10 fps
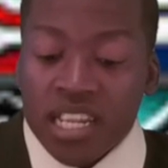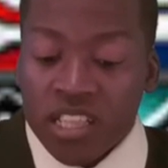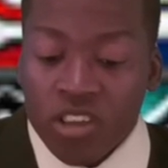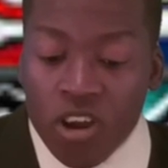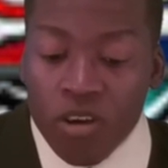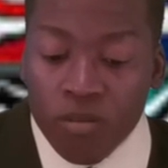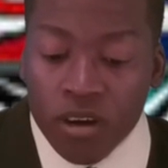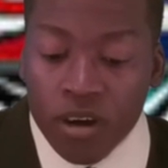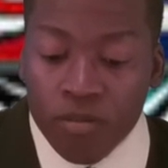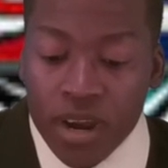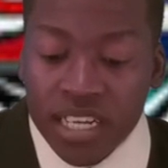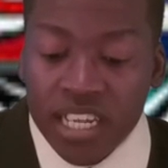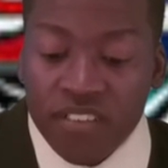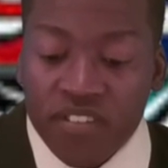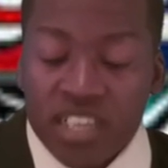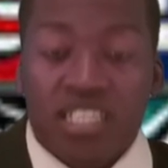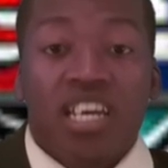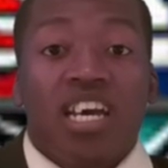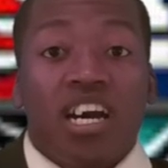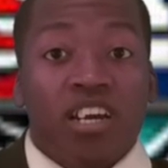The 3rd ranked defense
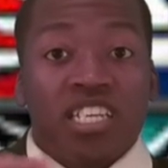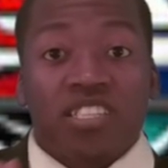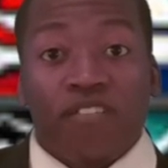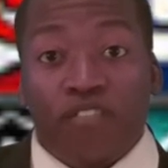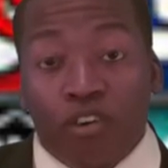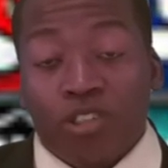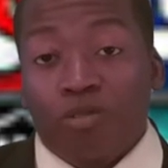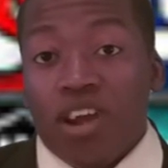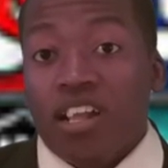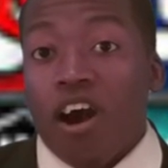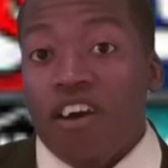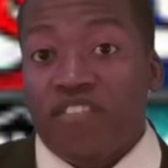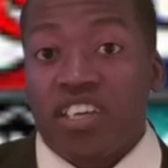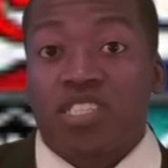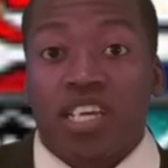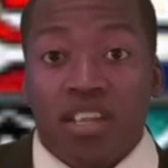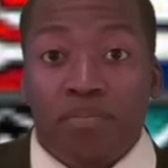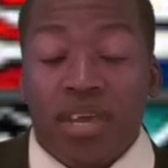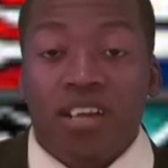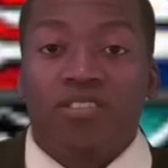against the 4th ranked offense in the
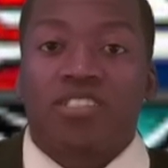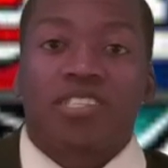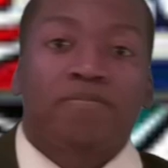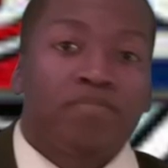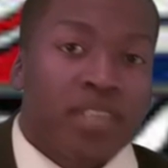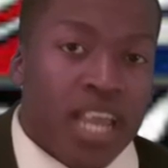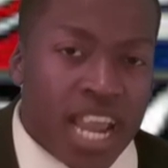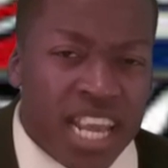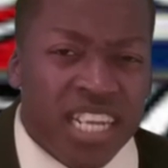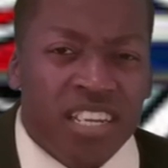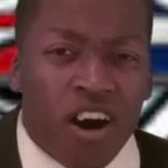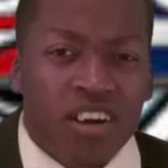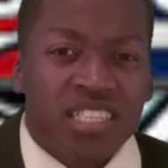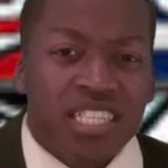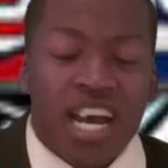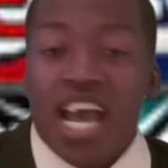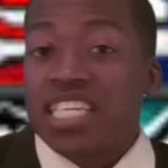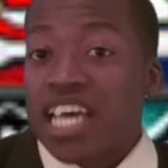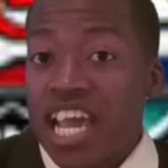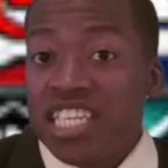Bengals. Andy Dalton still
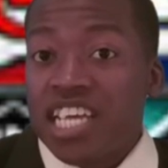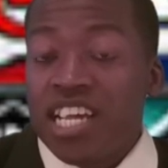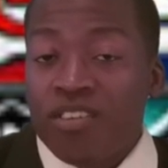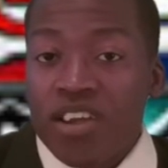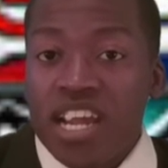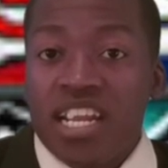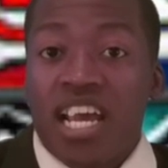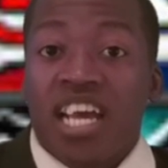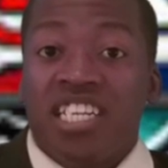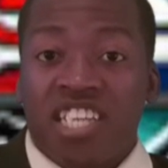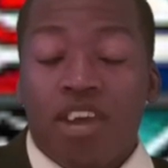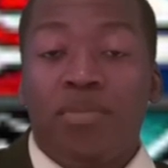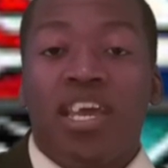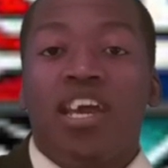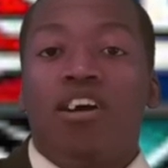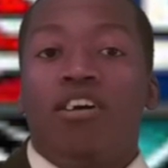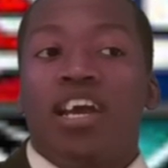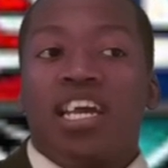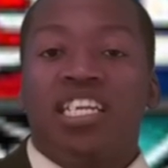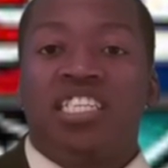has A.J. Green, Jeremy
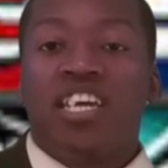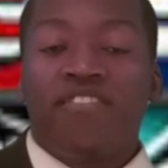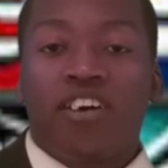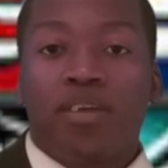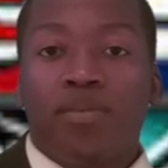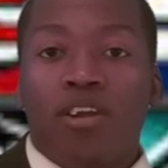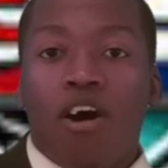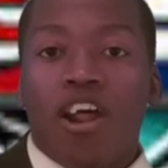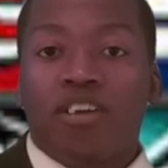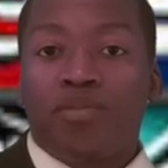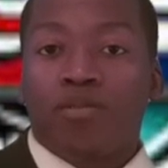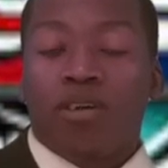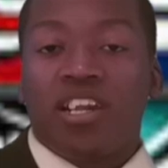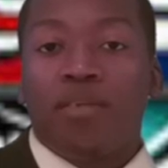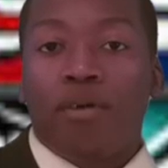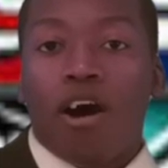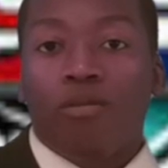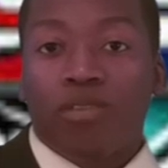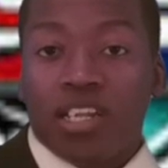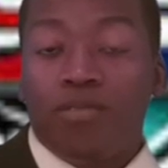Hill, and Giovanni Bernard have been running the
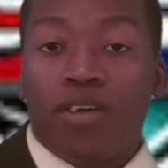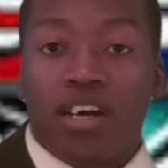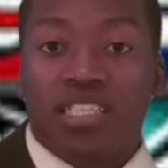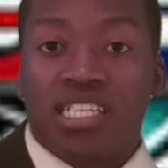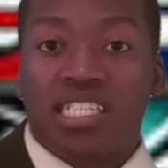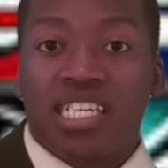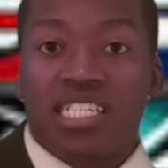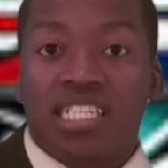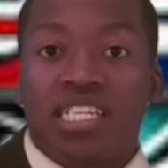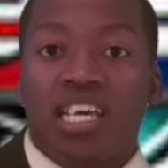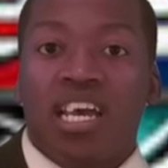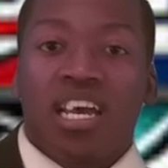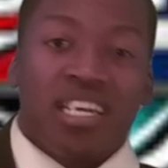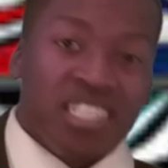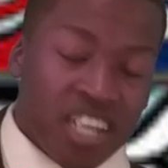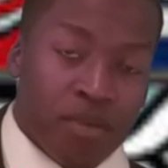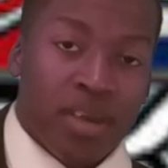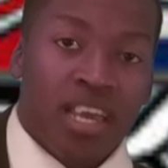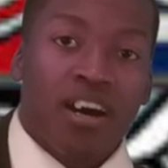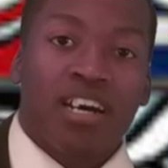ball really well this season.
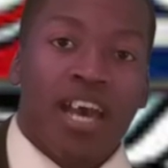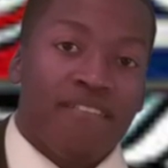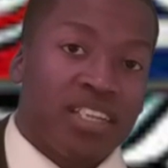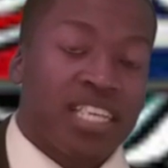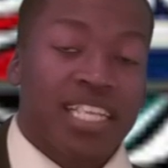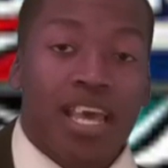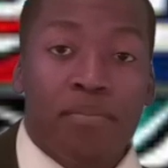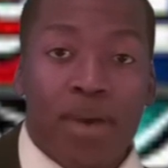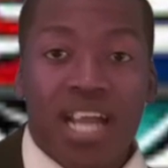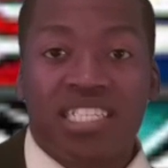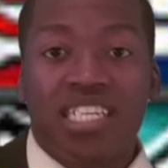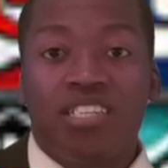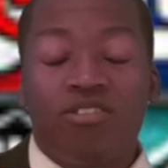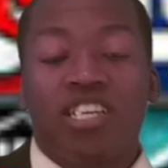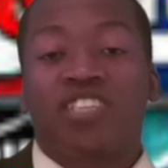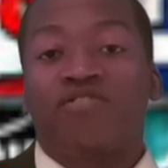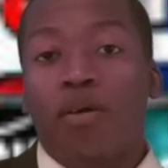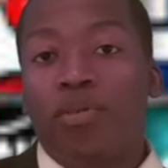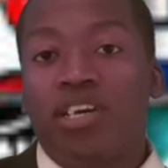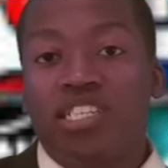Jeremy Hill having to take that backseat due to his
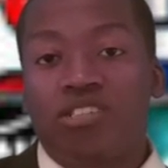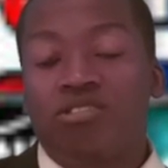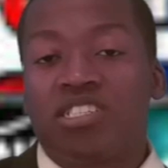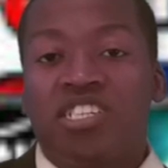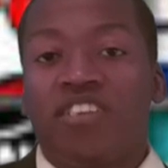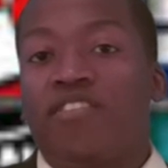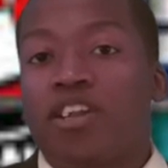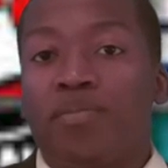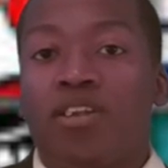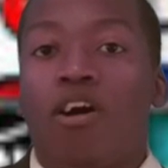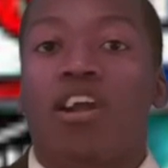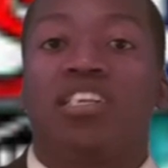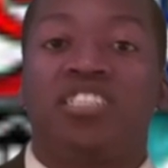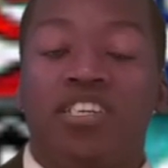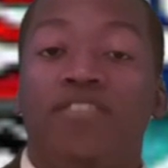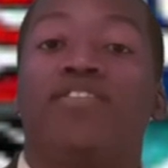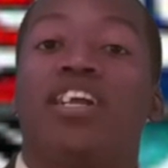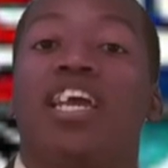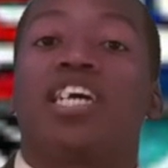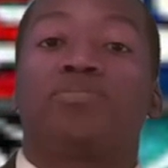fumble issues to Giovanni Bernard, and
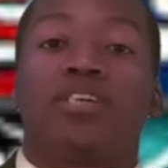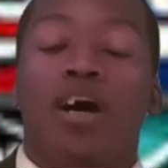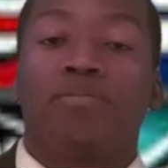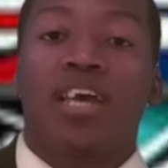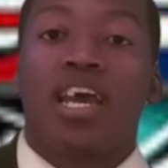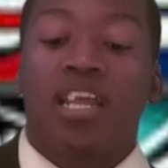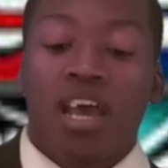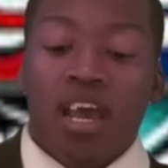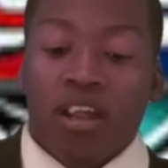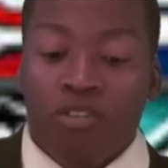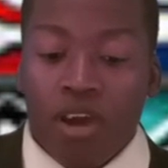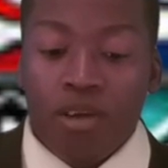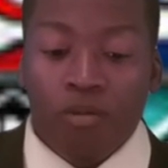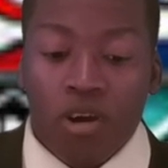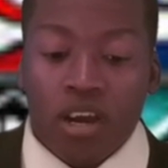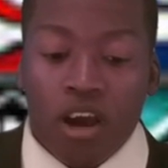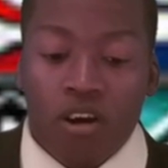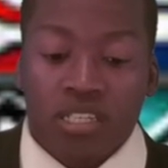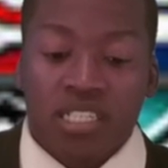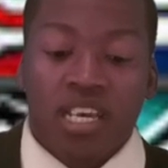Giovanni has become that great
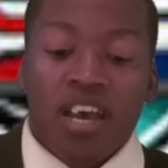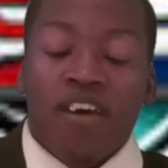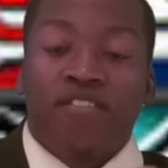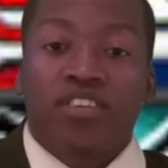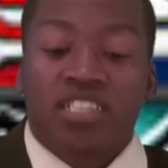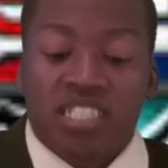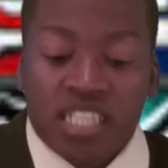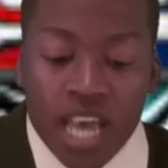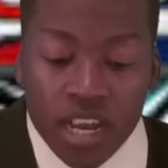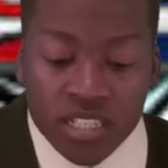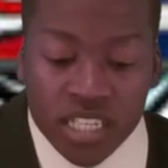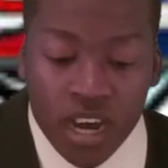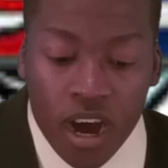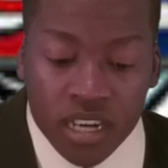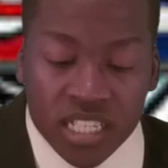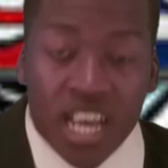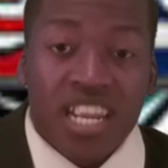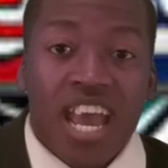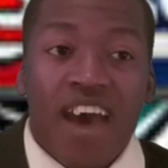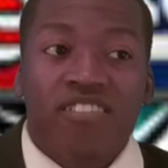workhorse. For the Seattle Seahawks,
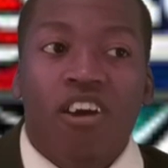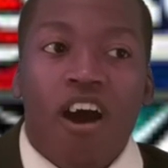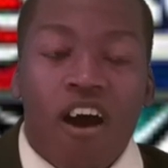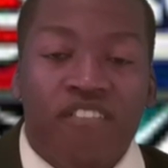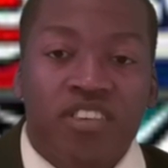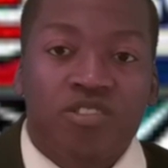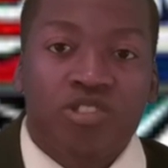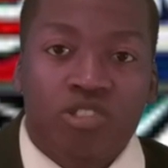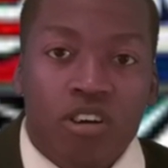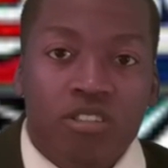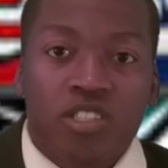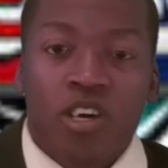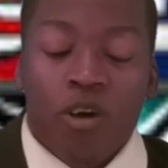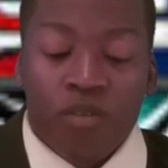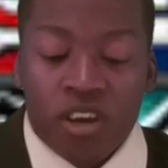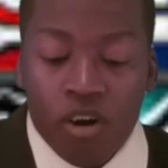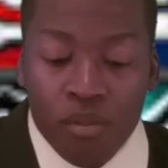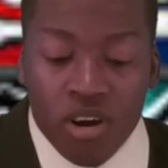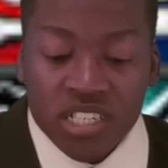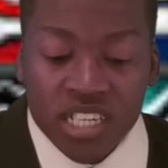they have their offensive struggles with no
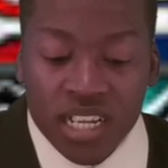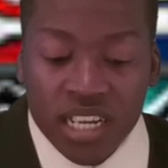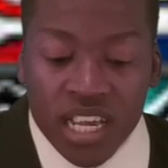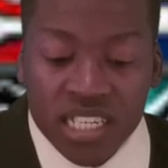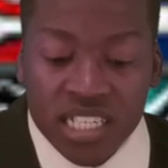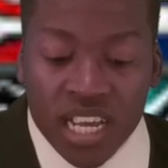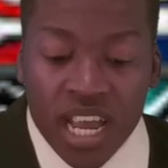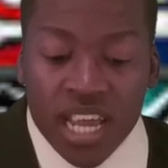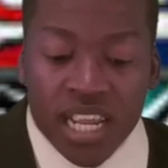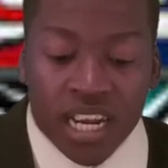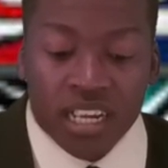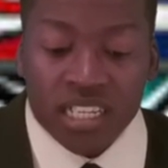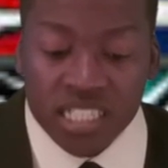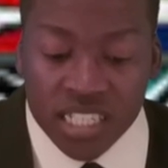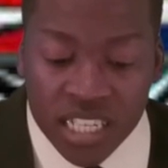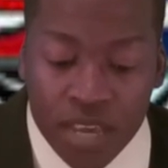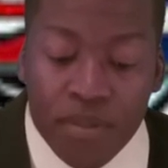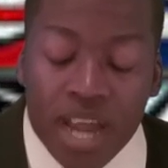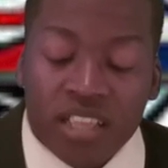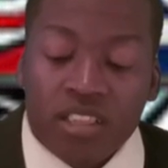Marshawn Lynch. They look to
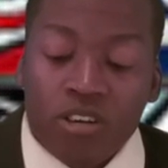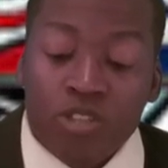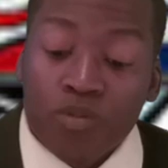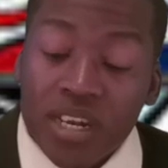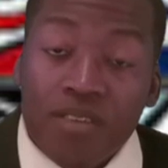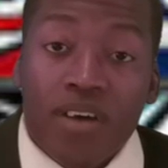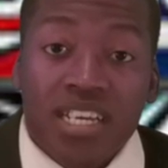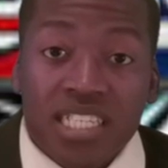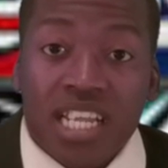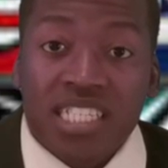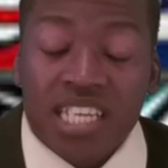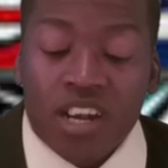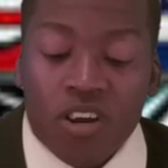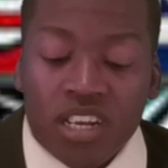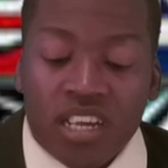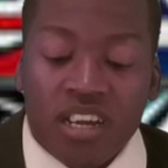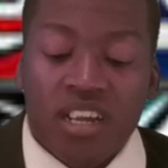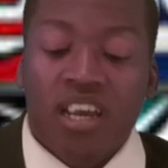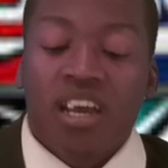get back to those winning ways, as I said earlier.